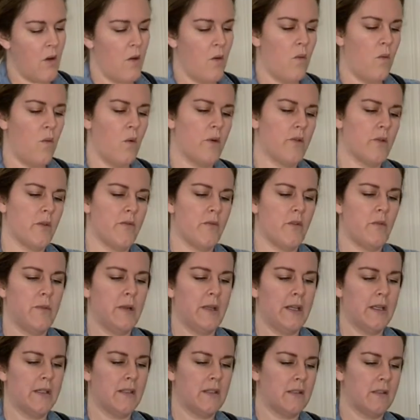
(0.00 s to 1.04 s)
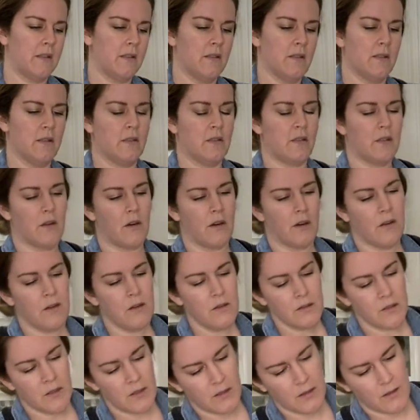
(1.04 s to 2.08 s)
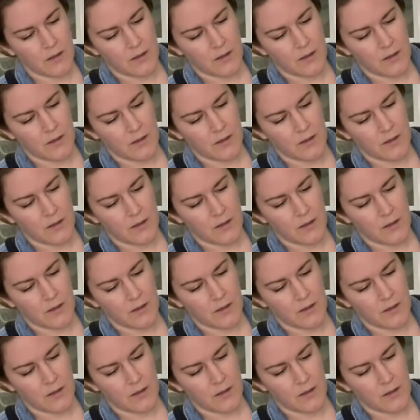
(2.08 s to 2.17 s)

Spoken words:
wonderful place to start.